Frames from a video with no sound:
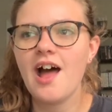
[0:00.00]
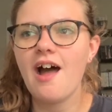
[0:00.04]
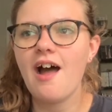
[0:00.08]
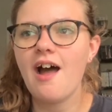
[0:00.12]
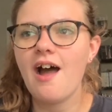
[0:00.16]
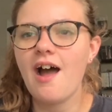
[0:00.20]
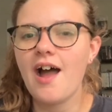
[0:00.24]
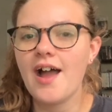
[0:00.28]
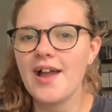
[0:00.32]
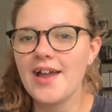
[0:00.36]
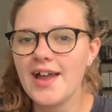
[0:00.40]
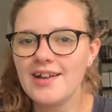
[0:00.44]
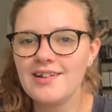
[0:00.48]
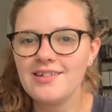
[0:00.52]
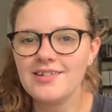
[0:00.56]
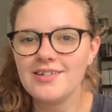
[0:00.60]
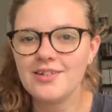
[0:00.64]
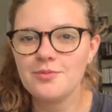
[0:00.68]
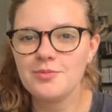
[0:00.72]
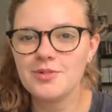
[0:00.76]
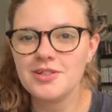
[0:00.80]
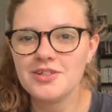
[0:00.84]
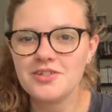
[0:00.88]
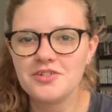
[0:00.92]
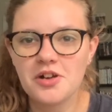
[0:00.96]
I had a little
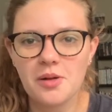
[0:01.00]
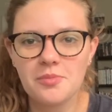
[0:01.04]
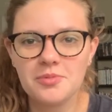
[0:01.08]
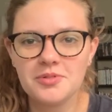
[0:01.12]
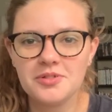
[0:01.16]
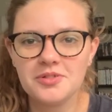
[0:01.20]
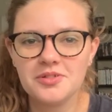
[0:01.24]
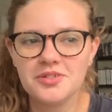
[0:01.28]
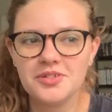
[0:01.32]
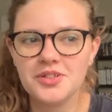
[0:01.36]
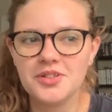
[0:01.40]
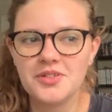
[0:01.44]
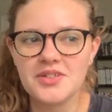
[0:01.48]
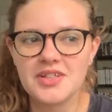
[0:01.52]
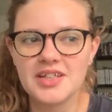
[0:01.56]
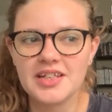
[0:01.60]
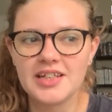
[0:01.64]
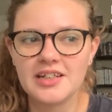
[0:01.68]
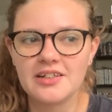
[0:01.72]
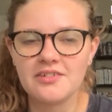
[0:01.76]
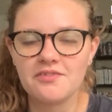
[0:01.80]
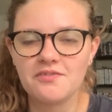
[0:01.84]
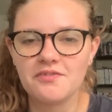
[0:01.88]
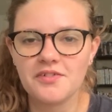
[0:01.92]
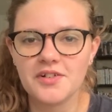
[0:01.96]
bit of trouble using it
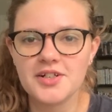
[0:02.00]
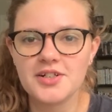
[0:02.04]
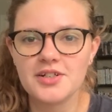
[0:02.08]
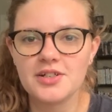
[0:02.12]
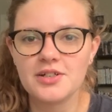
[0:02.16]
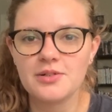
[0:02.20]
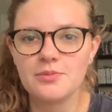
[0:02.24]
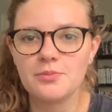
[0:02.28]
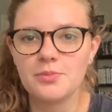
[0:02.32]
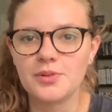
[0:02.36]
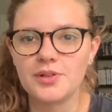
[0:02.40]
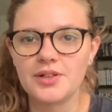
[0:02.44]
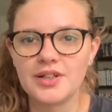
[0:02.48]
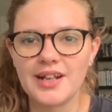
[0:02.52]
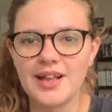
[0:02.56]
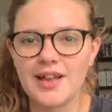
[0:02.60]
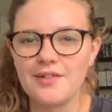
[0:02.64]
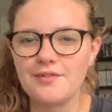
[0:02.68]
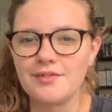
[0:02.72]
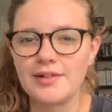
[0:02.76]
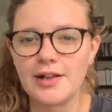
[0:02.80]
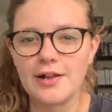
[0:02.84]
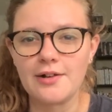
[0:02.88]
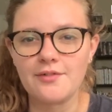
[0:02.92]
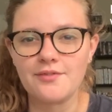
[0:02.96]
at first, but
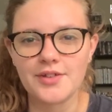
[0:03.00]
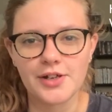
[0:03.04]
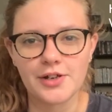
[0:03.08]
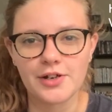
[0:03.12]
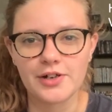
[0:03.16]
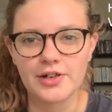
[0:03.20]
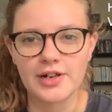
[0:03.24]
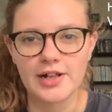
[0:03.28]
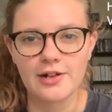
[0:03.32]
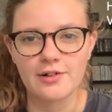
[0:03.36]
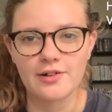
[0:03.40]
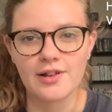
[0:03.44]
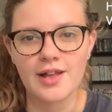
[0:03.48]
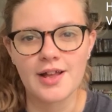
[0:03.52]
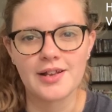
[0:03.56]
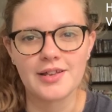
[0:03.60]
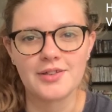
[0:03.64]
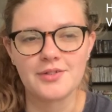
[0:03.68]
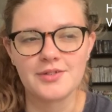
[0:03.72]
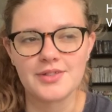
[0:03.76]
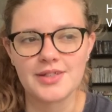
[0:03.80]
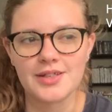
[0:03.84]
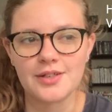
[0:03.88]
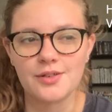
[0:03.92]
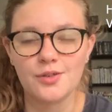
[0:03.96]
I've now figured out how to
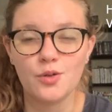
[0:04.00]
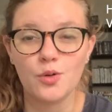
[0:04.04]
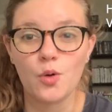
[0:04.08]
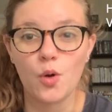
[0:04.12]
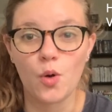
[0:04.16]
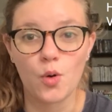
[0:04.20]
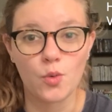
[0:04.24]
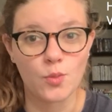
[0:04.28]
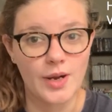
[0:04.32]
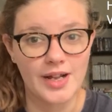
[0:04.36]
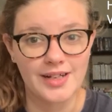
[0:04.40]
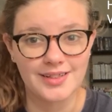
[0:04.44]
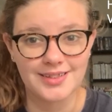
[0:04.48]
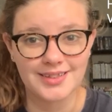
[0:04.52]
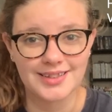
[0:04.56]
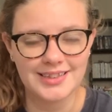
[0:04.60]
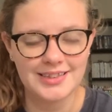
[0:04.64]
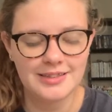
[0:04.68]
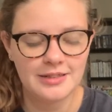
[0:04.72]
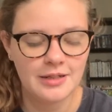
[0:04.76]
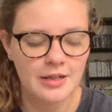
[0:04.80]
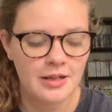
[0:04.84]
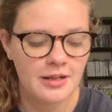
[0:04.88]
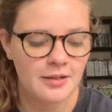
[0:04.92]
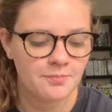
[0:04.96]
use it correctly.
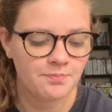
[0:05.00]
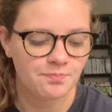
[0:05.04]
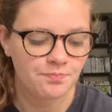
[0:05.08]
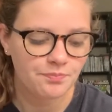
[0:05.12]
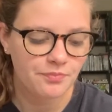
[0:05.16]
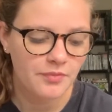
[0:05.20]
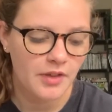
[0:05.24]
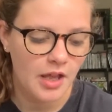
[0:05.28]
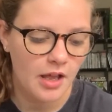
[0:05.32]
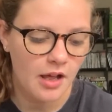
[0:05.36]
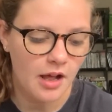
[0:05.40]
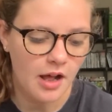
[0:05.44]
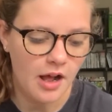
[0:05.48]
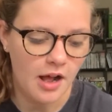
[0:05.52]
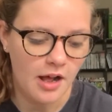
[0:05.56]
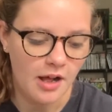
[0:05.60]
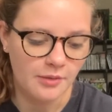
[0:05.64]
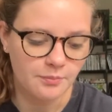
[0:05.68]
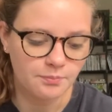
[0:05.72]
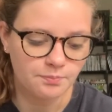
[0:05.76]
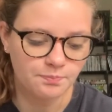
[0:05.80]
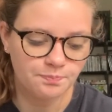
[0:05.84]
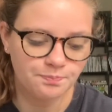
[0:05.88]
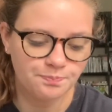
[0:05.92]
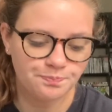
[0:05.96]

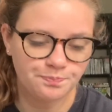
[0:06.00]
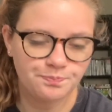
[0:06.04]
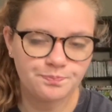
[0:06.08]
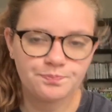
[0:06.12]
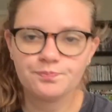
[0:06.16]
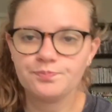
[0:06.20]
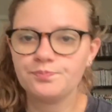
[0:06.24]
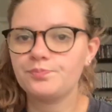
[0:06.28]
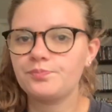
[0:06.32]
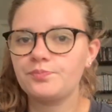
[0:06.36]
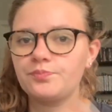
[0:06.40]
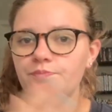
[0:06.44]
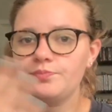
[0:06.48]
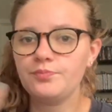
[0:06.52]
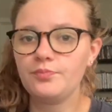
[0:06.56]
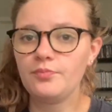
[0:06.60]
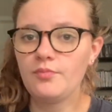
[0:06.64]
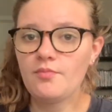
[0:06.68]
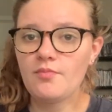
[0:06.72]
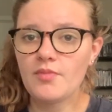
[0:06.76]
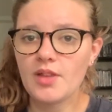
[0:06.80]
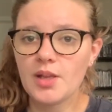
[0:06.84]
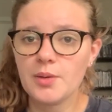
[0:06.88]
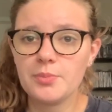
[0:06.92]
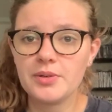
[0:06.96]

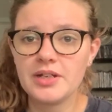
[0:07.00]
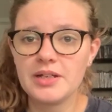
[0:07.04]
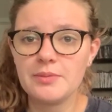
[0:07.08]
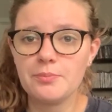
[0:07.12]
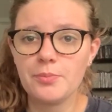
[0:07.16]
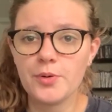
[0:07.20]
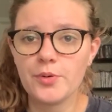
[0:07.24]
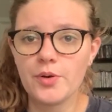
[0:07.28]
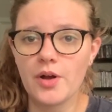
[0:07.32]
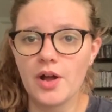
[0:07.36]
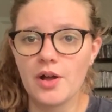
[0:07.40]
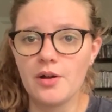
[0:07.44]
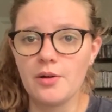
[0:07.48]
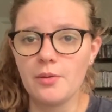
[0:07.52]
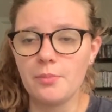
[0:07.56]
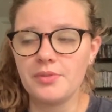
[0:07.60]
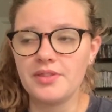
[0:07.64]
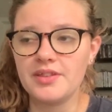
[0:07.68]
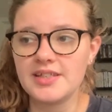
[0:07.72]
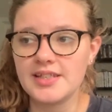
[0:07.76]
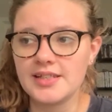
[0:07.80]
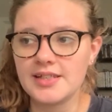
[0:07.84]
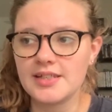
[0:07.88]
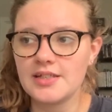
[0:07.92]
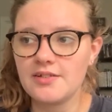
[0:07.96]
But I broke up the
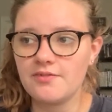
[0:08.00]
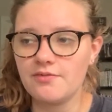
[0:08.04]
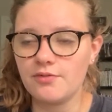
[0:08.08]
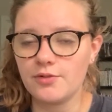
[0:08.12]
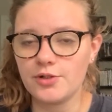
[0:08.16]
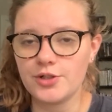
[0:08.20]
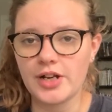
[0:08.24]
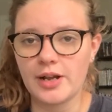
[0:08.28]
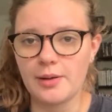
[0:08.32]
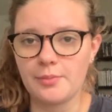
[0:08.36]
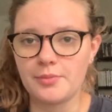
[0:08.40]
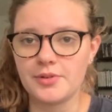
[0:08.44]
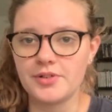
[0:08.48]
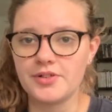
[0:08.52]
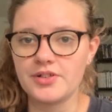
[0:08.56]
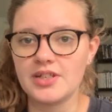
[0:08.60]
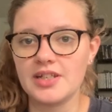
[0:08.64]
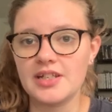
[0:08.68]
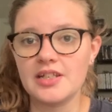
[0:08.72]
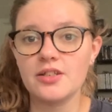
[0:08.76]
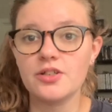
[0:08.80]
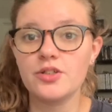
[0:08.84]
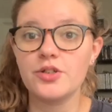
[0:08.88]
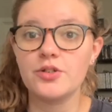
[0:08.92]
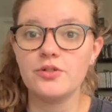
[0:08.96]
64 chapters
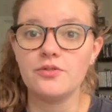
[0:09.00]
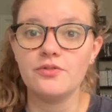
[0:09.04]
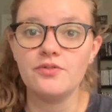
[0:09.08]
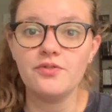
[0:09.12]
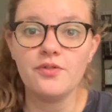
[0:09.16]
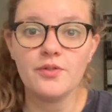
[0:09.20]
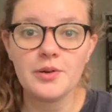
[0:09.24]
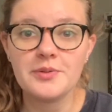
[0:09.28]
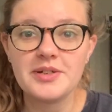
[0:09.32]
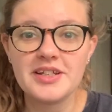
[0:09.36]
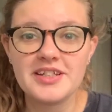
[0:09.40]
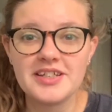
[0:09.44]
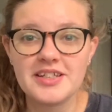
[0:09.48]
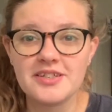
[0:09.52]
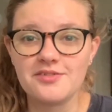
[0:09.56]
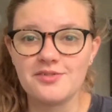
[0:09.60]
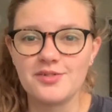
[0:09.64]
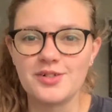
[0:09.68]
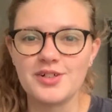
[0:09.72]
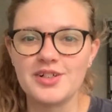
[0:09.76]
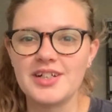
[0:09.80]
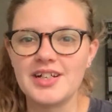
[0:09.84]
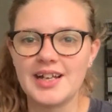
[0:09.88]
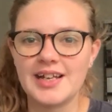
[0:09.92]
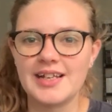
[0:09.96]
into 4 weeks of
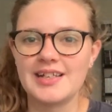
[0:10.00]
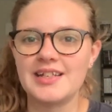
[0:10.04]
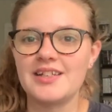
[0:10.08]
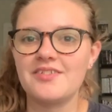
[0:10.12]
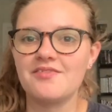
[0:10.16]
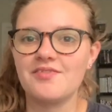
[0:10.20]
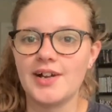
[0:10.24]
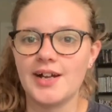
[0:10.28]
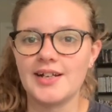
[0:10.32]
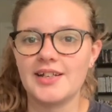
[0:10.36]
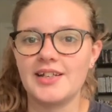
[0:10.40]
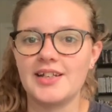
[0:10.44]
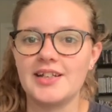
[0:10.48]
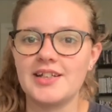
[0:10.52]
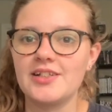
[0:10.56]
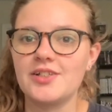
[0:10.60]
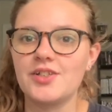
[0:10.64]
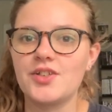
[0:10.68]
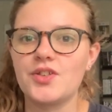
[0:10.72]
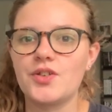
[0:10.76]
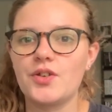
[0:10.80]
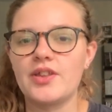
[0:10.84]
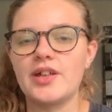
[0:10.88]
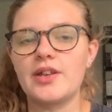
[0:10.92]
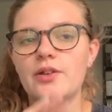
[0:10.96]
work and divided it
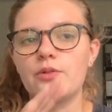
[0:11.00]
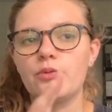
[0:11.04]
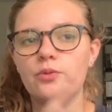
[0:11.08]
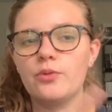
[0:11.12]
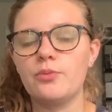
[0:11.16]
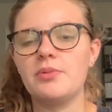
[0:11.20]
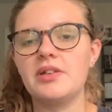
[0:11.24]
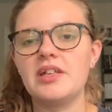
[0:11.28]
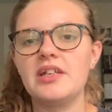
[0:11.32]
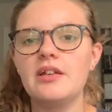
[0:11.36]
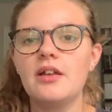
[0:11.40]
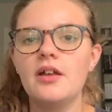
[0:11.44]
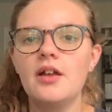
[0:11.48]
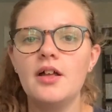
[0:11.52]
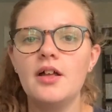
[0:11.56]
so that it would be